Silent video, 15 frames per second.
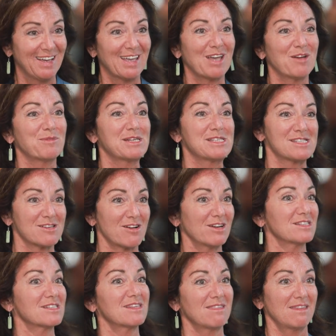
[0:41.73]
Can we
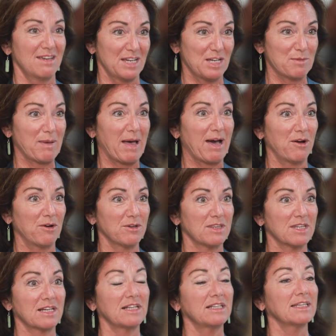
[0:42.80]
start to think about
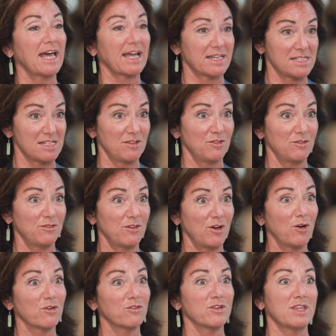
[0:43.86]
the collective
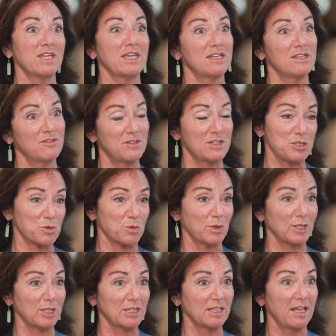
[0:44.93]
over the
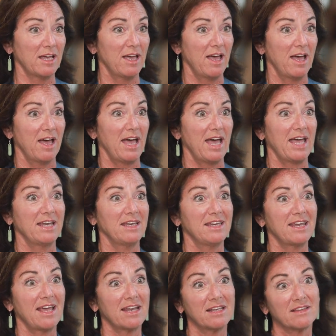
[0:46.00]
individual,
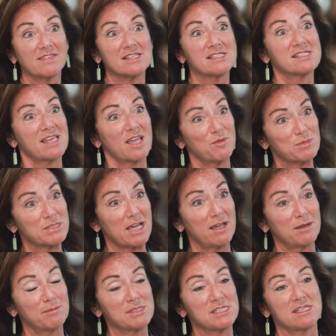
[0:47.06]
and yet at the same
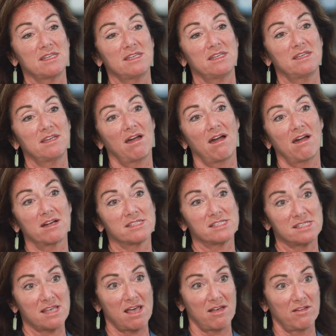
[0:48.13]
time see
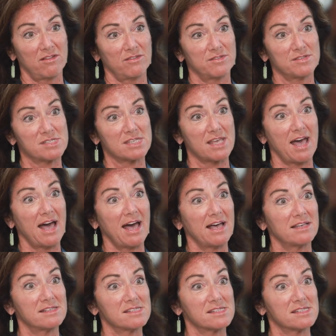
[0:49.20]
ourselves
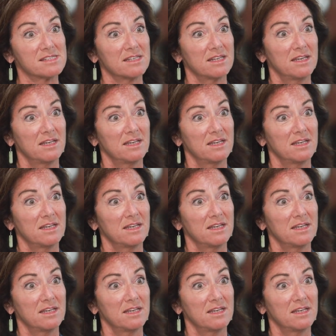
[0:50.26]
as